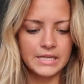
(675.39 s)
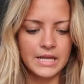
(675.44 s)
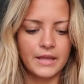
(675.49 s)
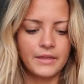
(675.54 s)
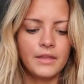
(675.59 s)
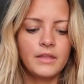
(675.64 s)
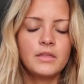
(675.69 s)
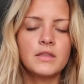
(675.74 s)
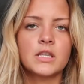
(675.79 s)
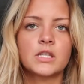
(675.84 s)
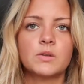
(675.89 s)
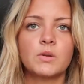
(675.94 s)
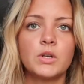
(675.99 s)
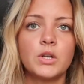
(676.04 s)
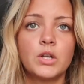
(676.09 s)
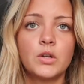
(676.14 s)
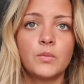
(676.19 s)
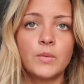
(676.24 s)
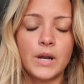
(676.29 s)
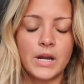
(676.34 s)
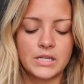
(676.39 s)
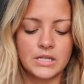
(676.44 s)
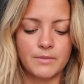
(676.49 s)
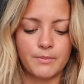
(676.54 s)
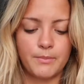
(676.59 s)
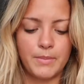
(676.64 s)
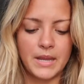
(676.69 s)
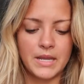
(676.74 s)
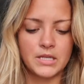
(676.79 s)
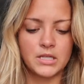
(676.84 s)
I think this one you can wear as a
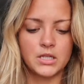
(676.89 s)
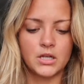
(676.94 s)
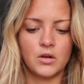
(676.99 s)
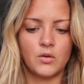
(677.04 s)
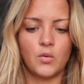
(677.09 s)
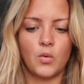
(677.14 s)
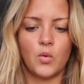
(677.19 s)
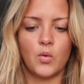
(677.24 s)
bandeau